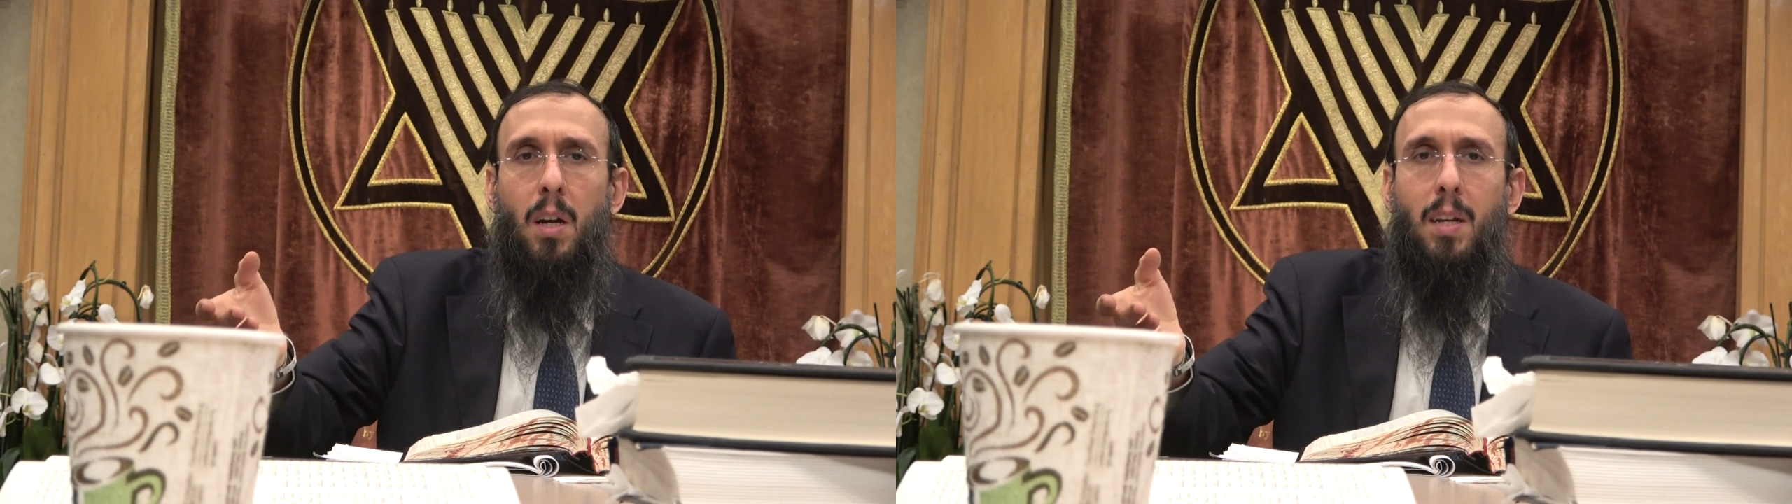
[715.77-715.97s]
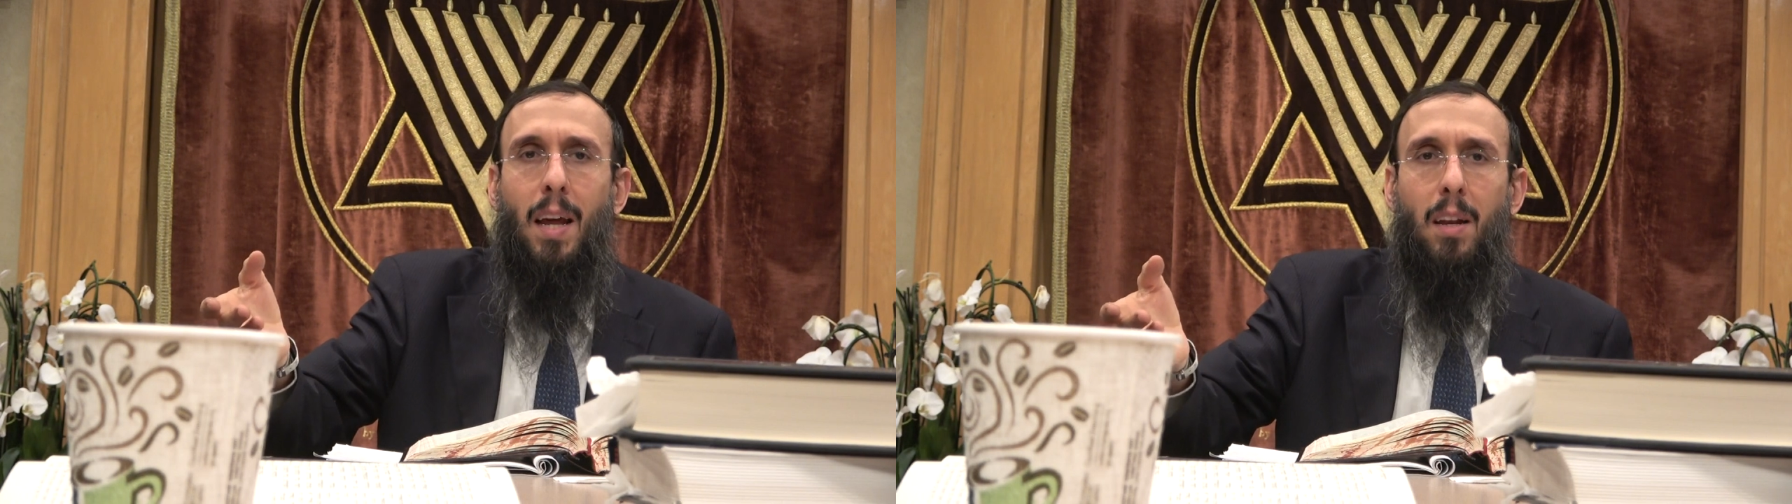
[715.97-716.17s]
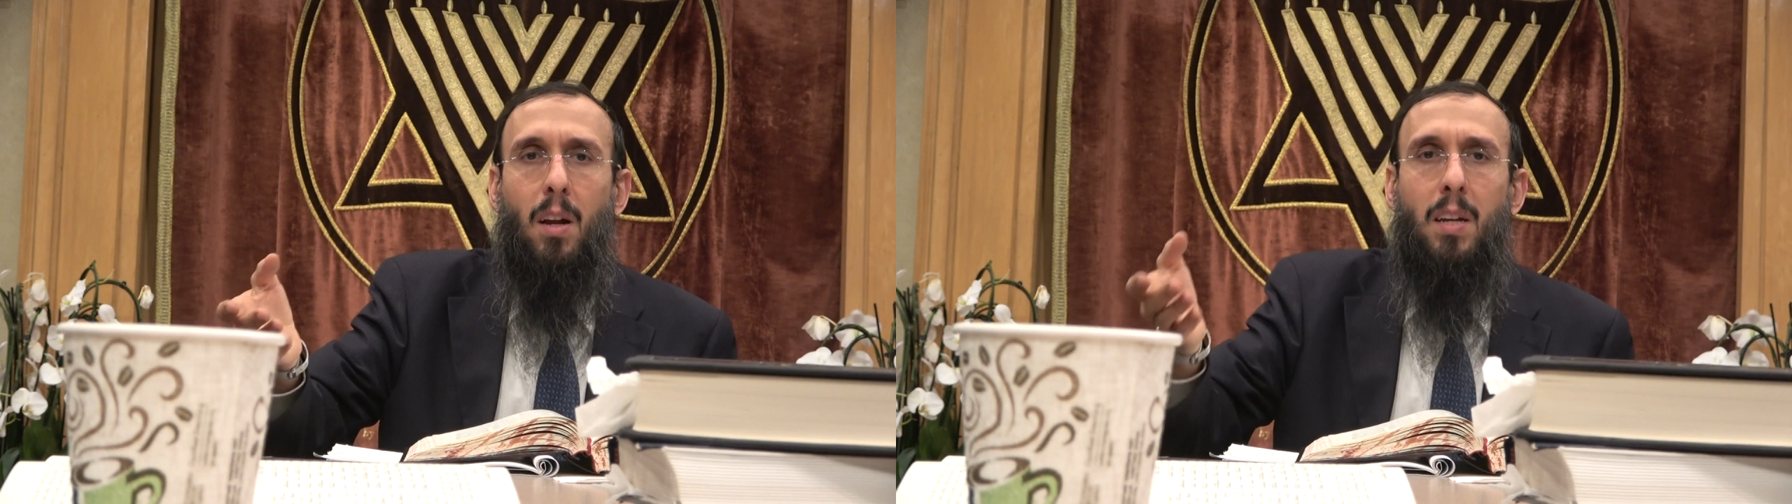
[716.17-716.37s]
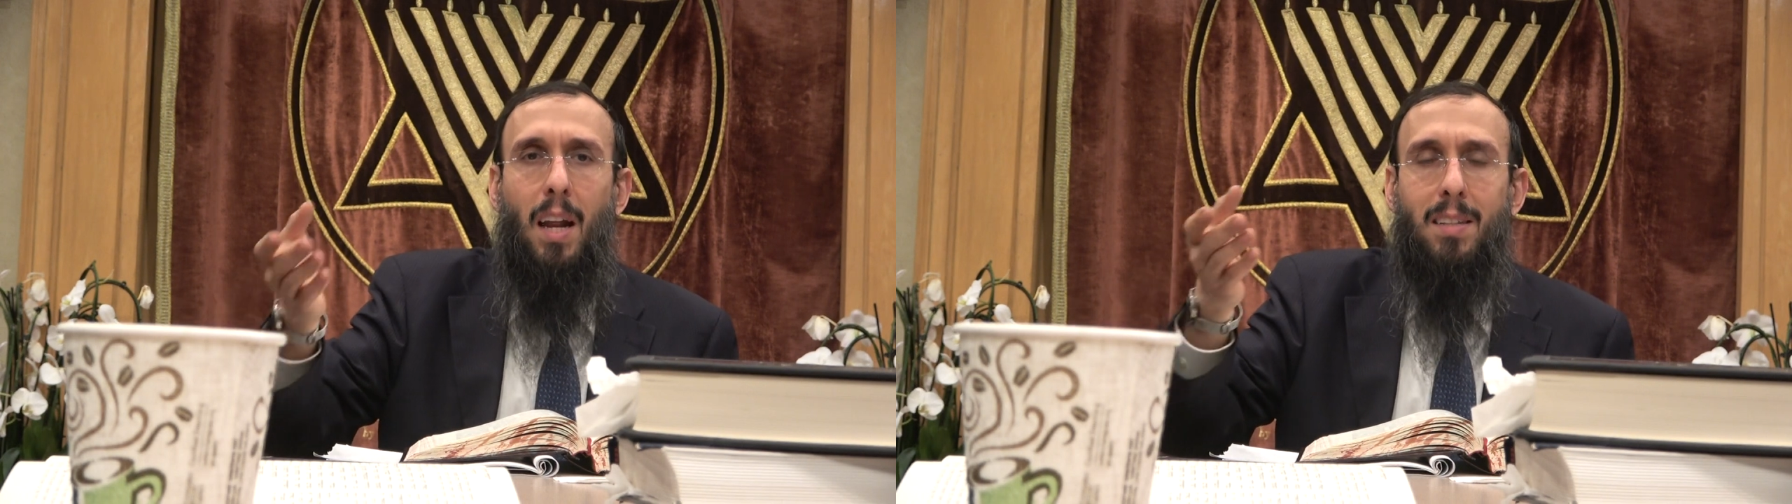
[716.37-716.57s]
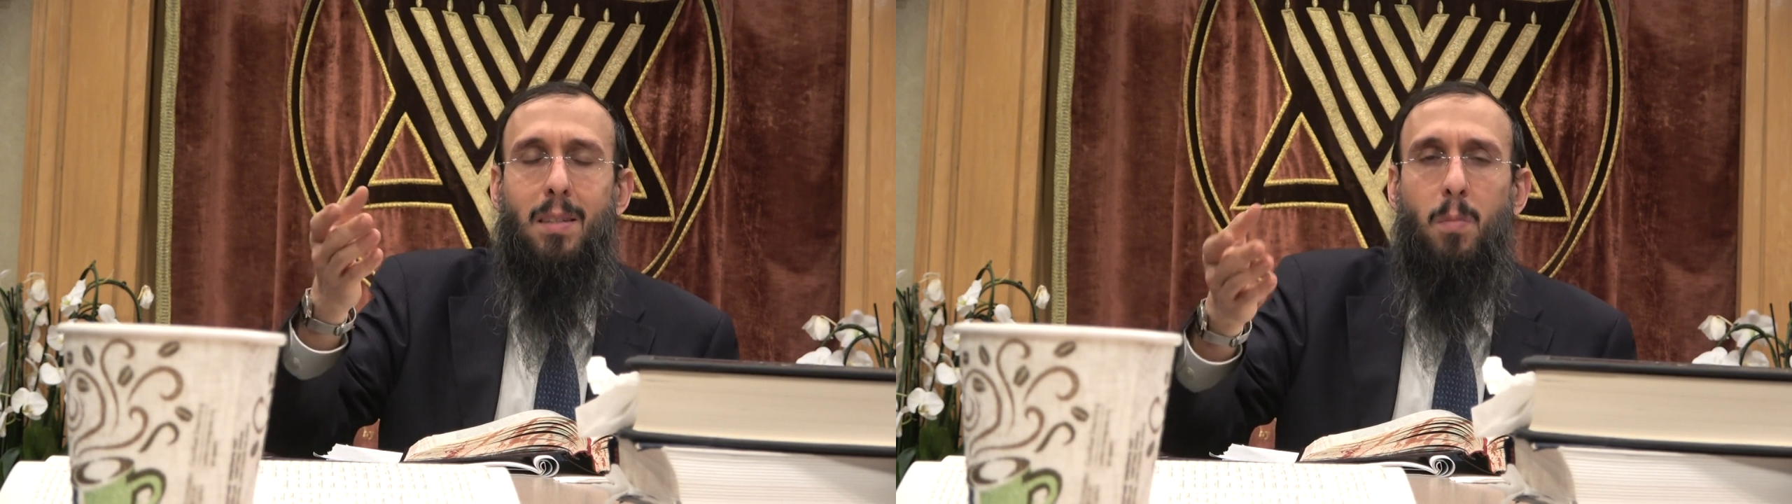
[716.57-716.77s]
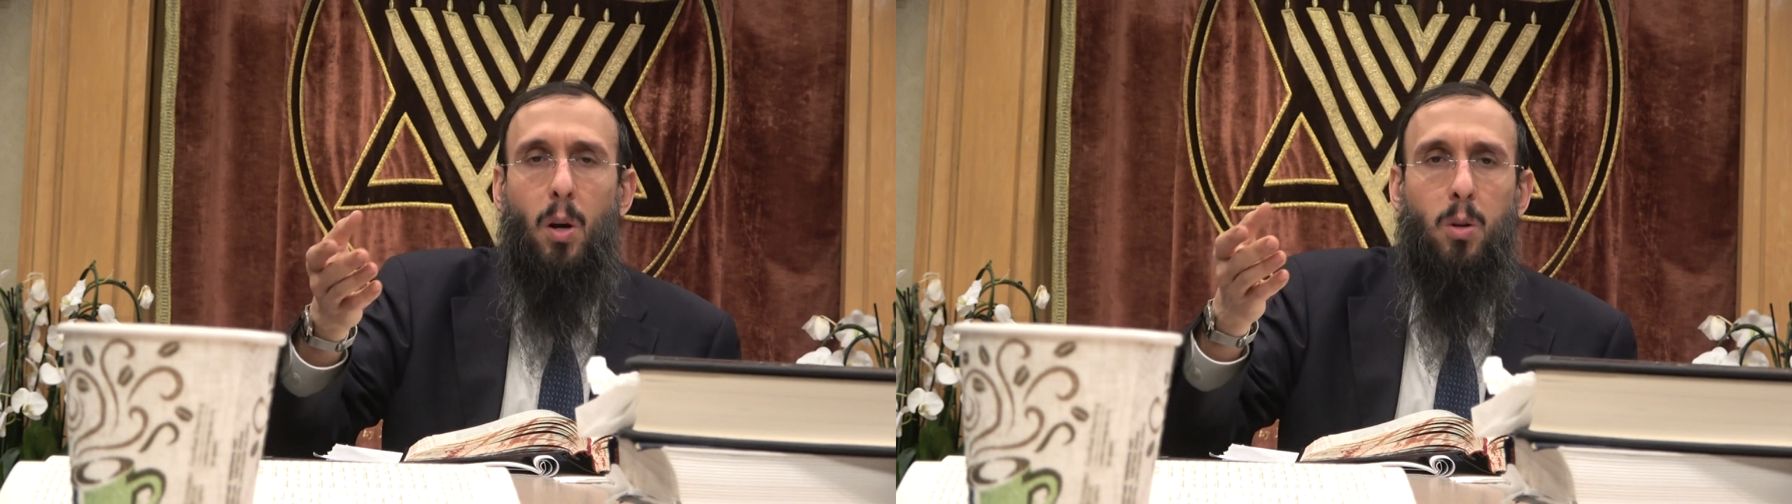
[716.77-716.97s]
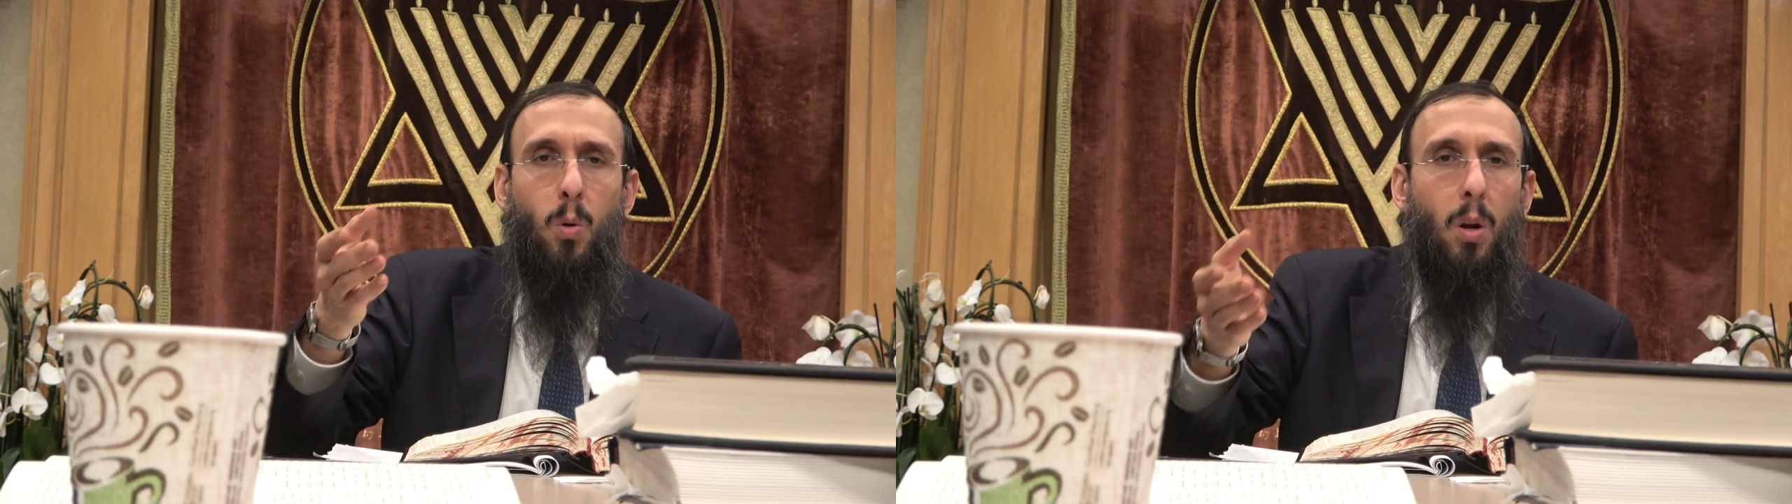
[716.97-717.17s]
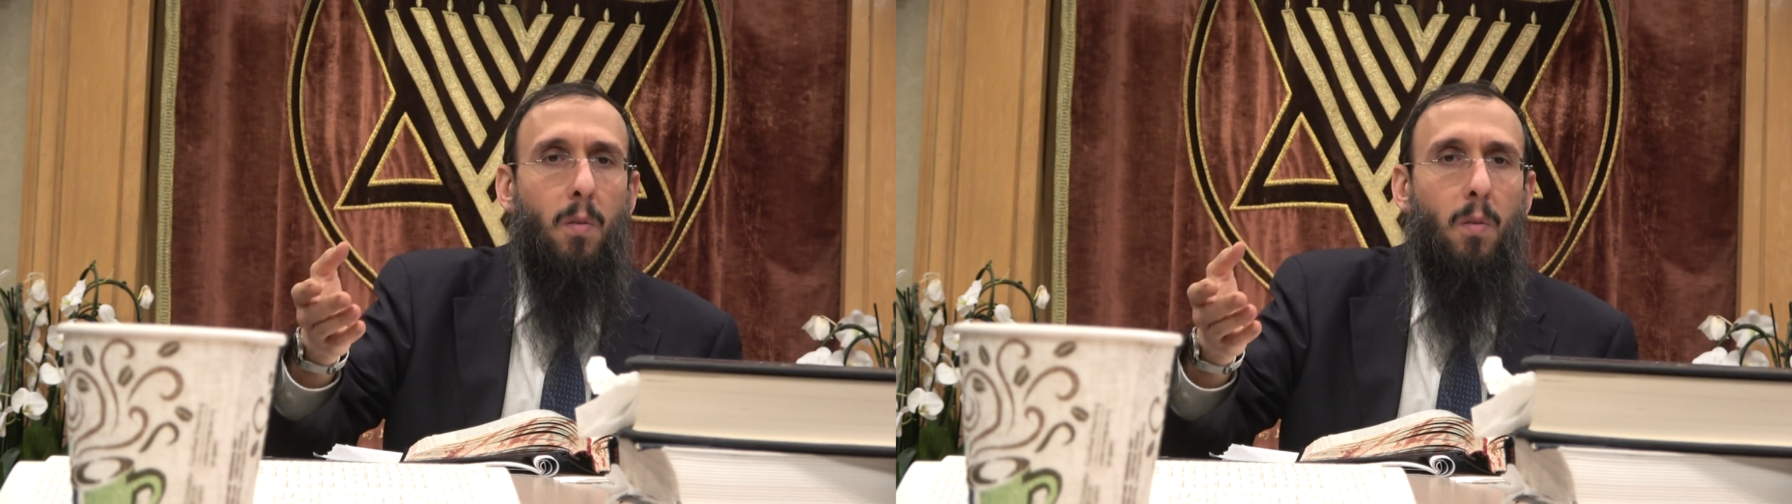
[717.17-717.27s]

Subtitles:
that on that Simchat Torah